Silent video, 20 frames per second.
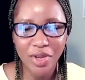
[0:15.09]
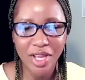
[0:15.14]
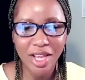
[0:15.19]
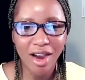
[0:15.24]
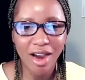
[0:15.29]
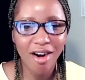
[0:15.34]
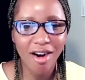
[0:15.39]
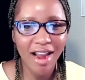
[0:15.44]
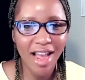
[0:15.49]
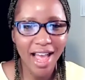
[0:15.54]
We
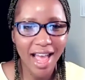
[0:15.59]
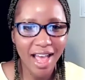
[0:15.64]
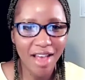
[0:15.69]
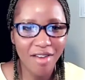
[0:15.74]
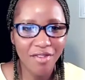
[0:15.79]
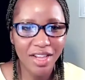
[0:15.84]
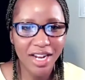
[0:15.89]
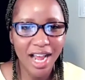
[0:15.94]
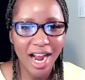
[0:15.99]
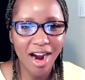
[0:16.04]
are
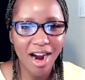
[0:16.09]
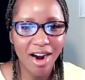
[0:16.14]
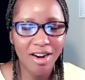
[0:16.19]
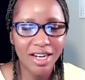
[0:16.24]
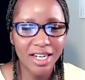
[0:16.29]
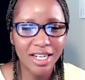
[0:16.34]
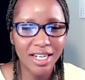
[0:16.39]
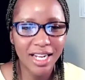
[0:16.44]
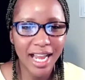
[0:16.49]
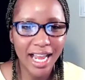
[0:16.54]
having
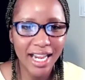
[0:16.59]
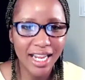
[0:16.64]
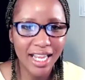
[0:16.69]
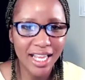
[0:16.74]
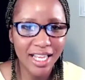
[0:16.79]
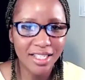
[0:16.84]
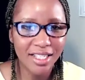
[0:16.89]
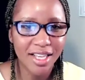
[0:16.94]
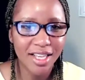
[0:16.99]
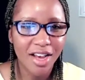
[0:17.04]
our
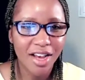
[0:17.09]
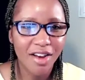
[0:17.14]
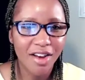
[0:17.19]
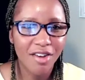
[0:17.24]
ladies'